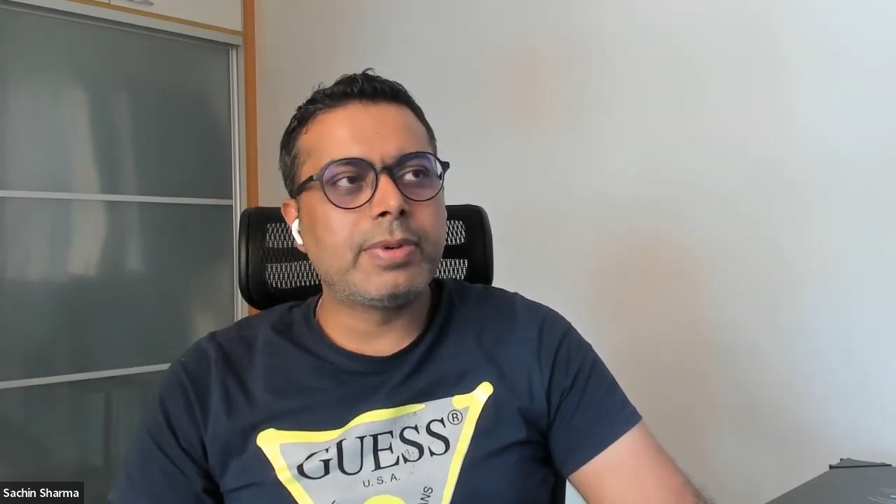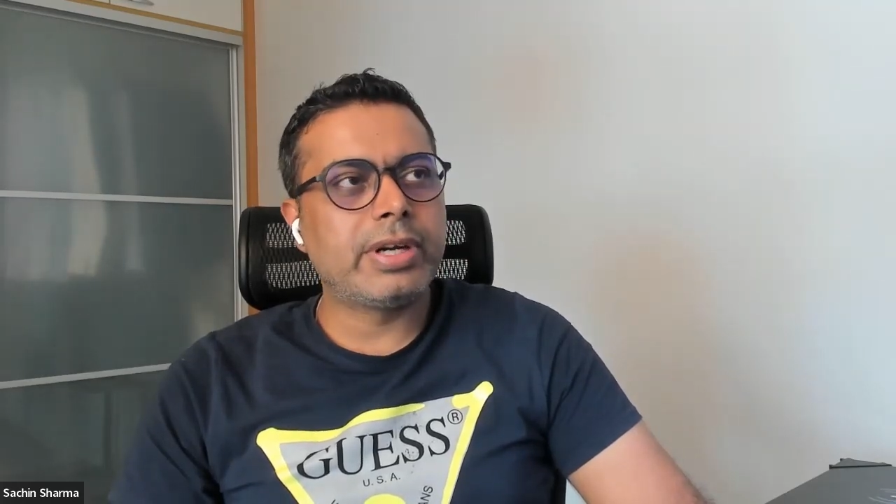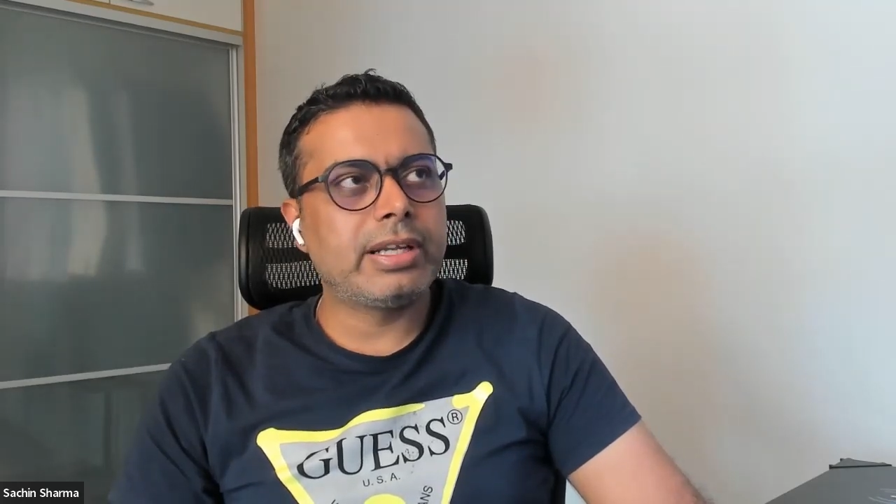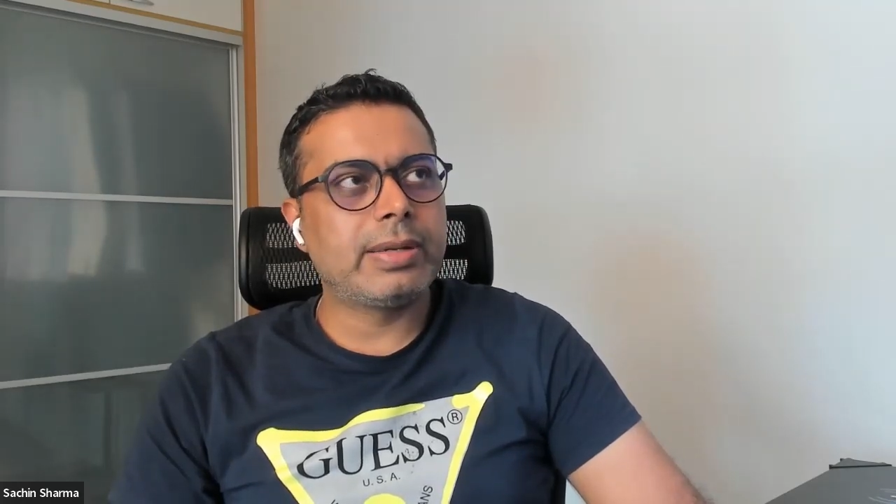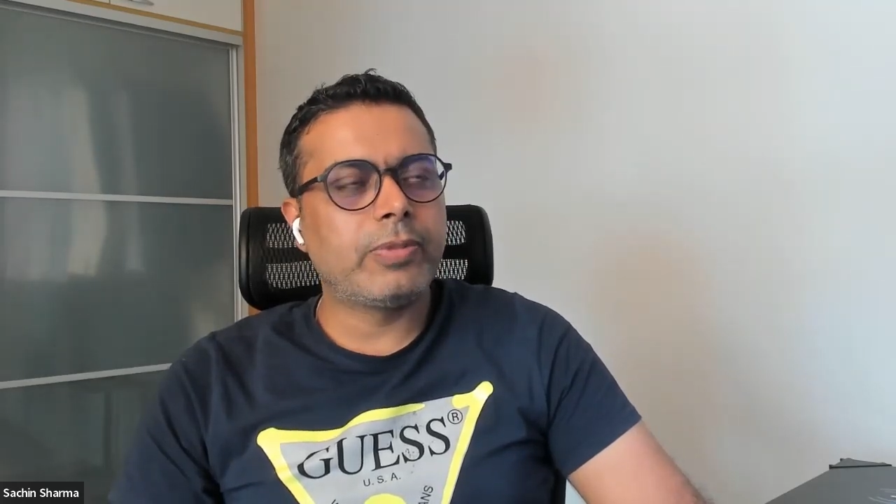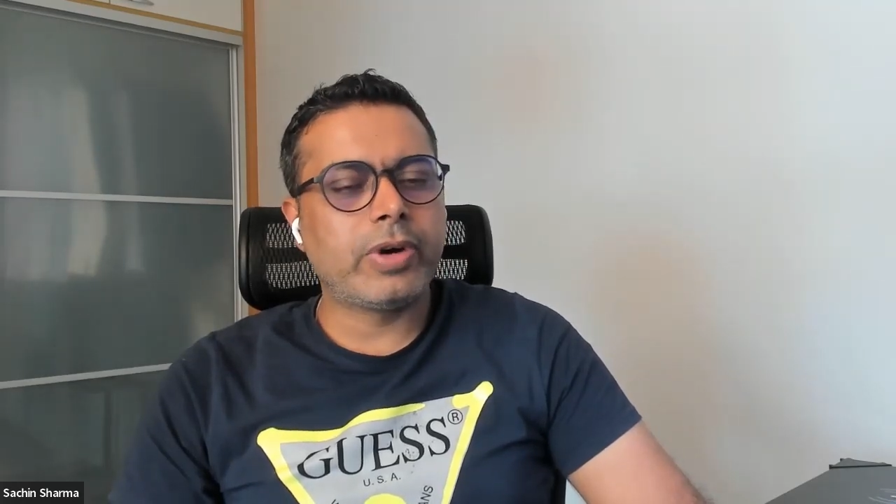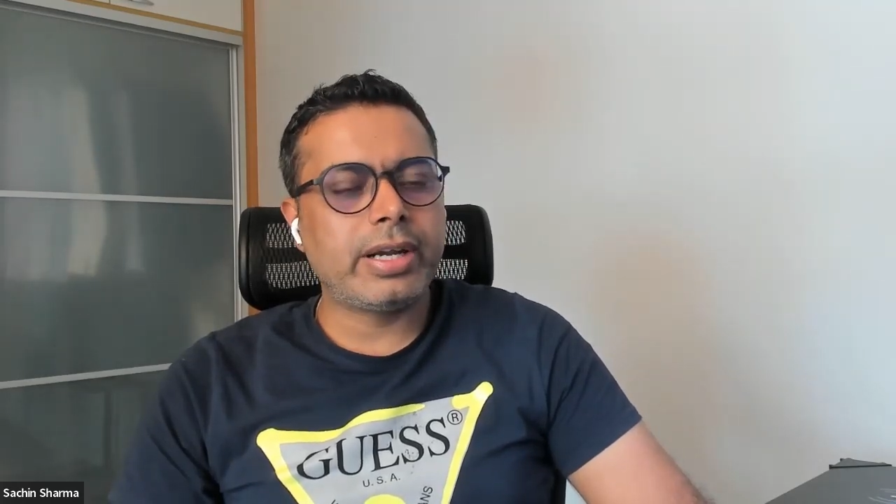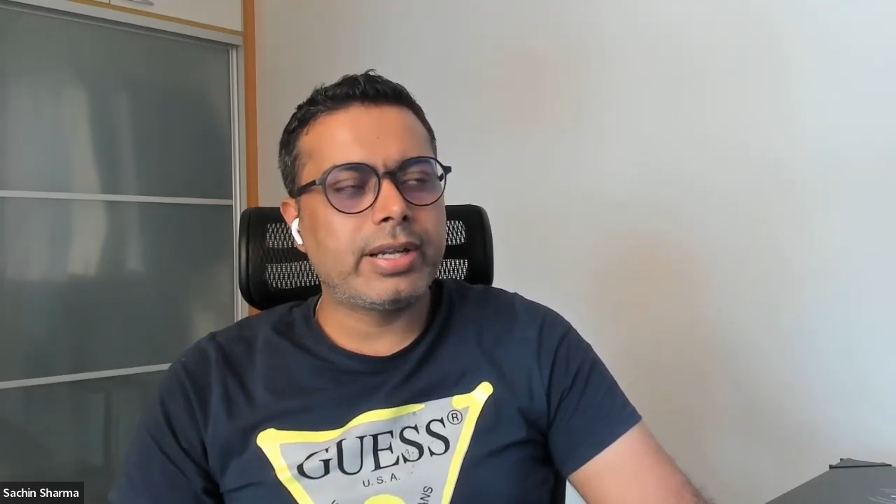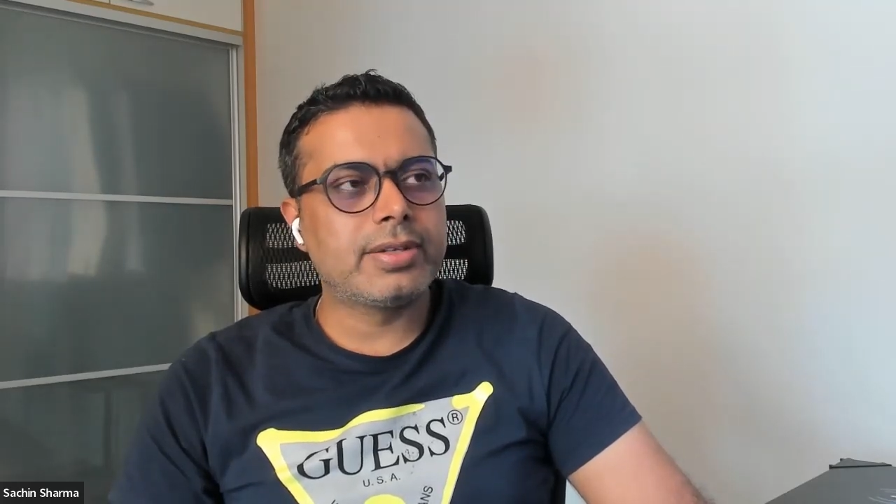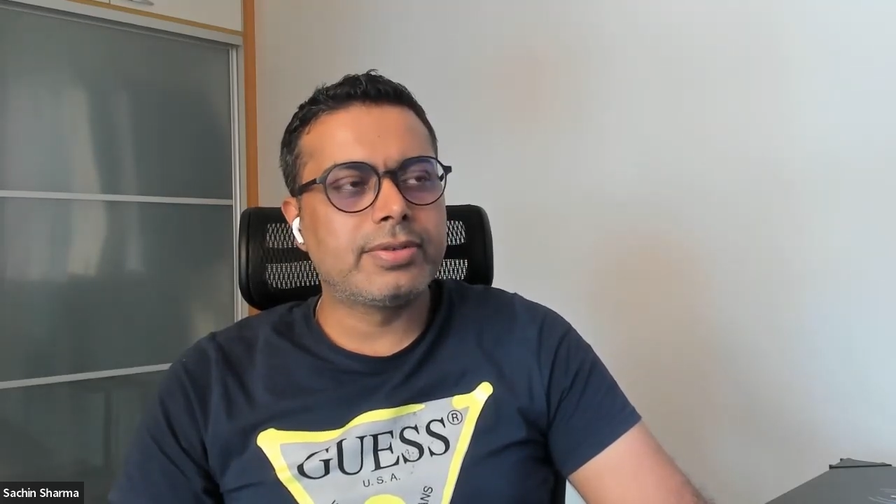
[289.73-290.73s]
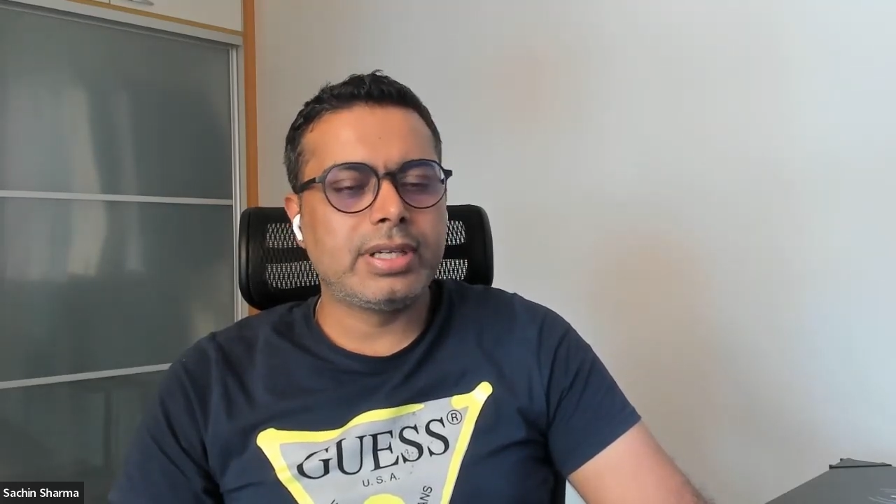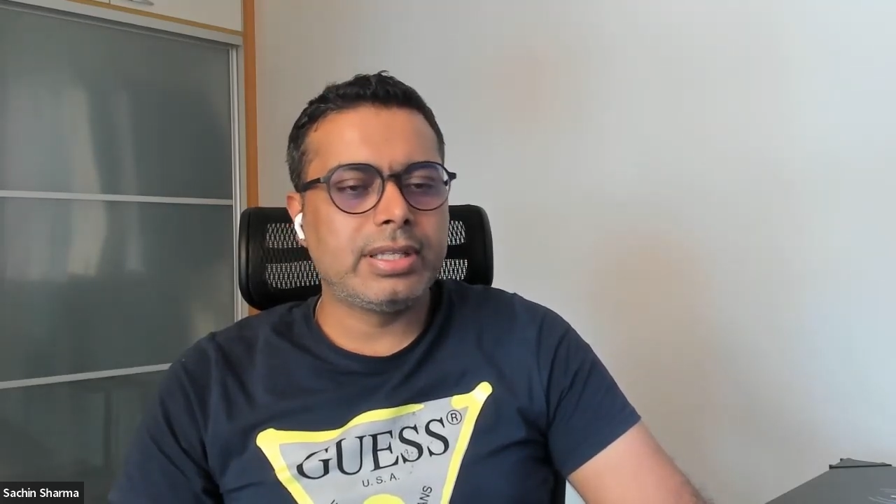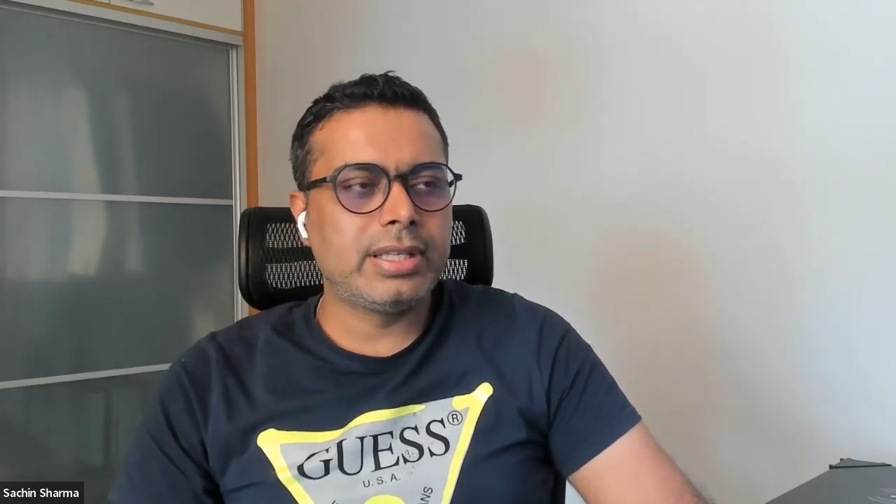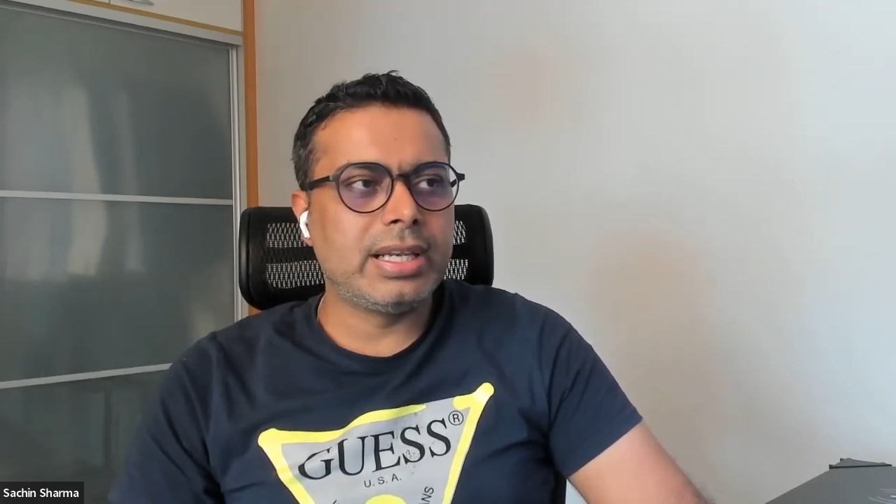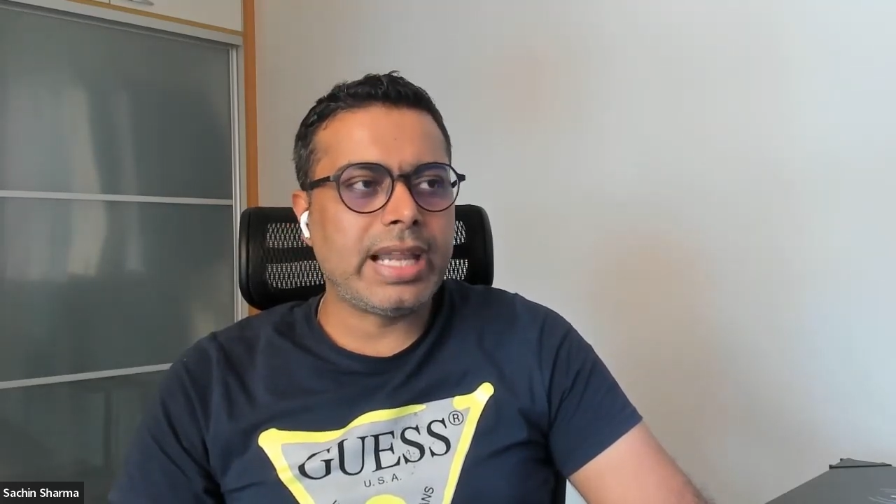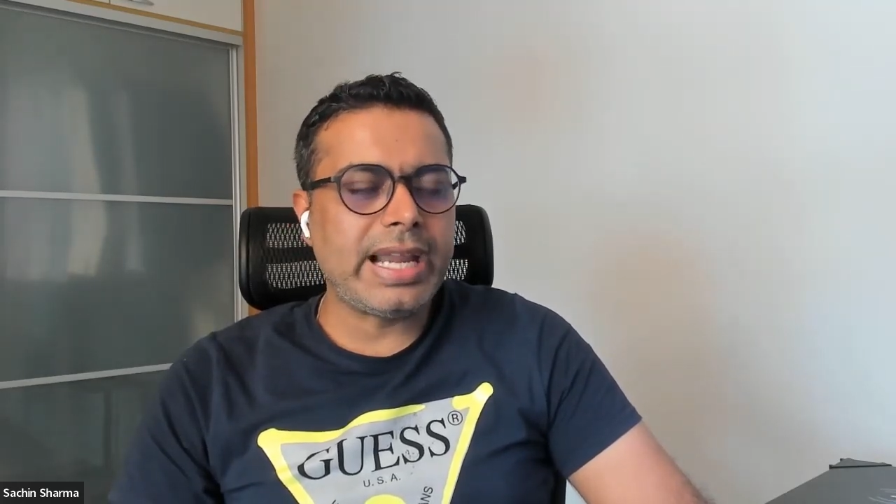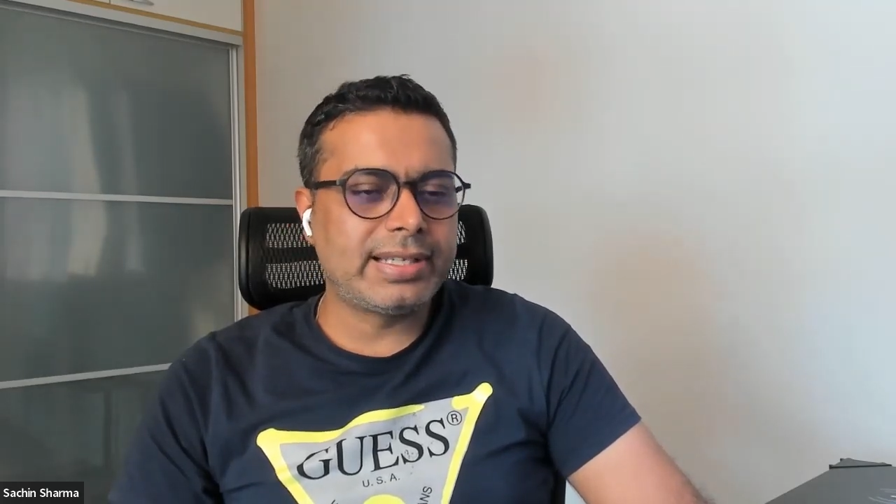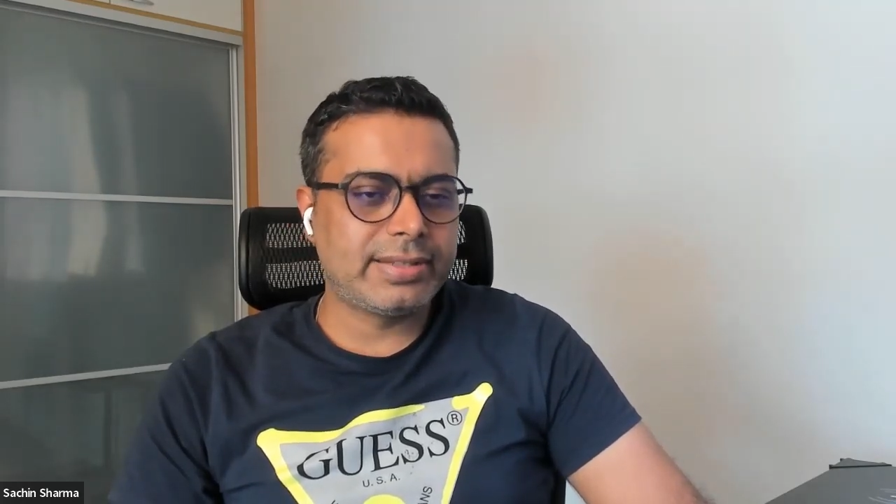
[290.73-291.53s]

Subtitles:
particular point is still in the late